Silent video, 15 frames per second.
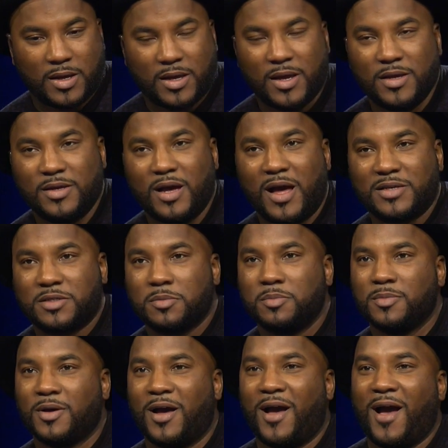can't gossip.
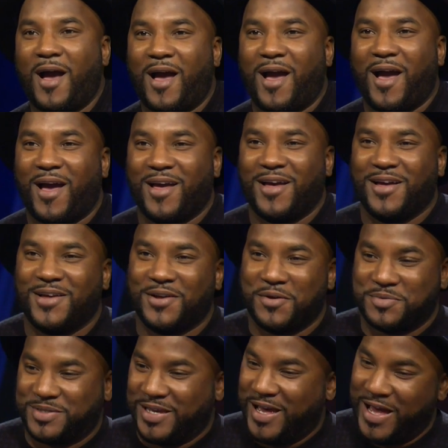You know what
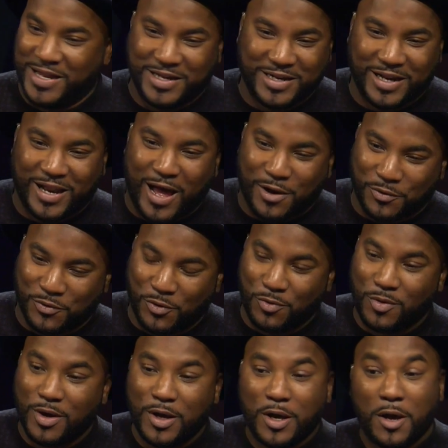I'm saying? I ain't in the locker
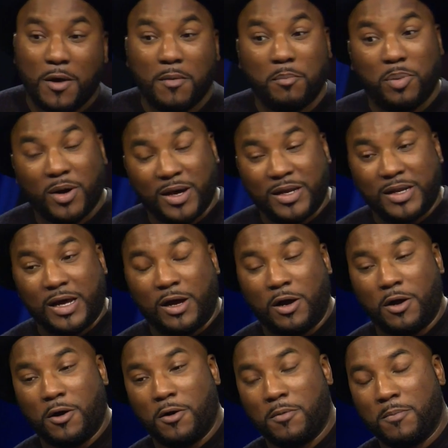room. Okay. But
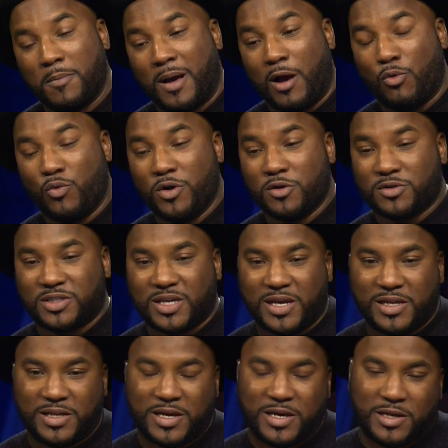I will
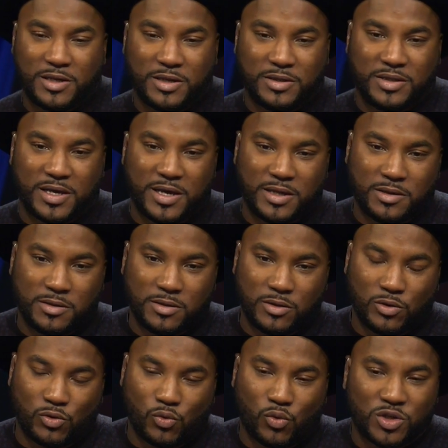say that
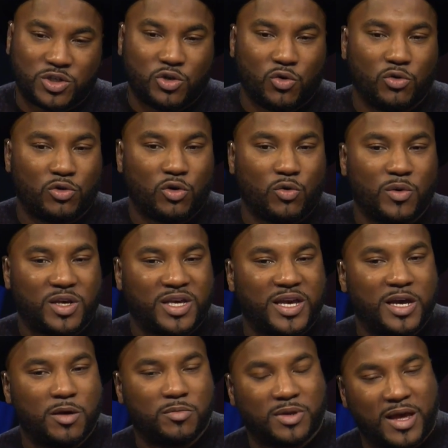what's going on with
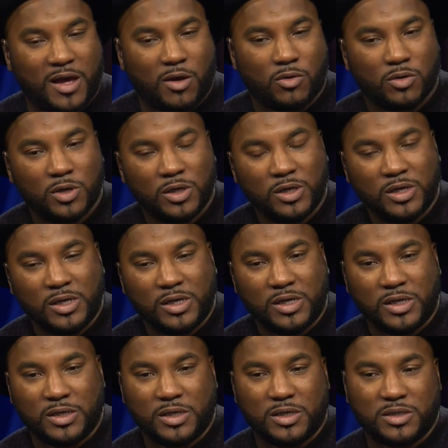Cam now
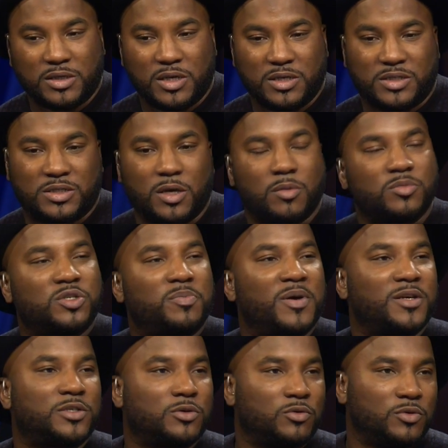is something
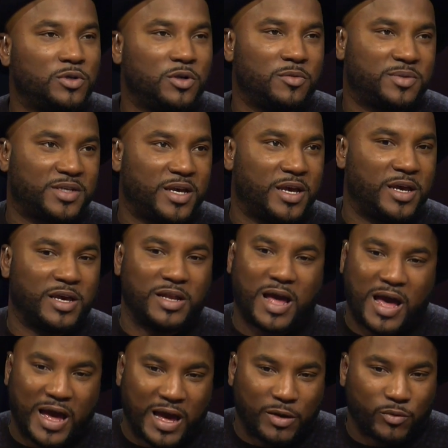special. You know what I'm saying?
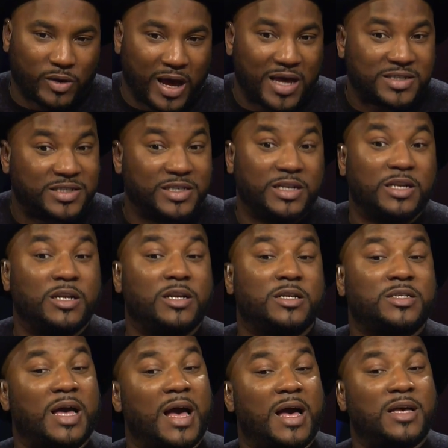And I seen it in
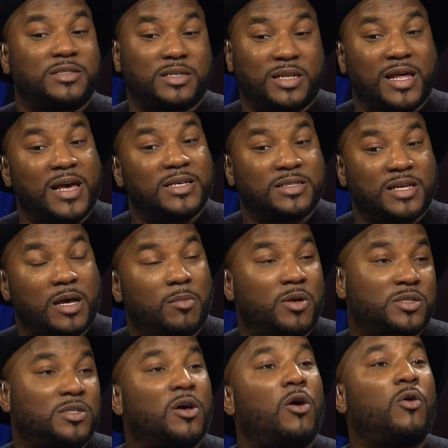his eyes the last time I
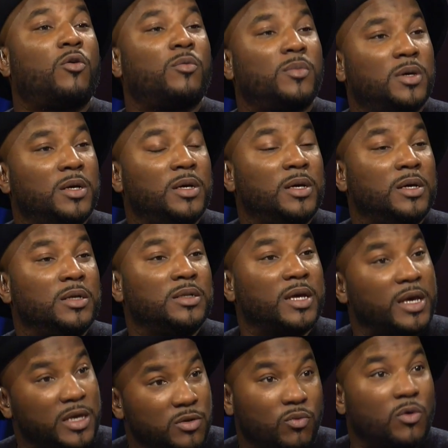saw him
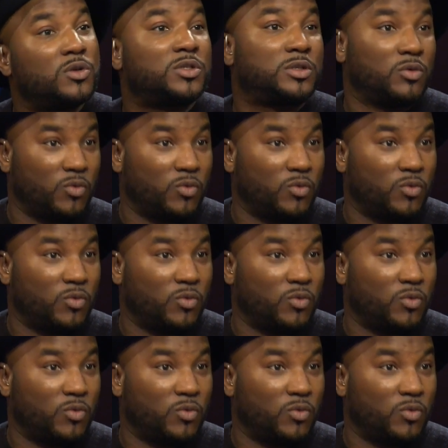that he wants to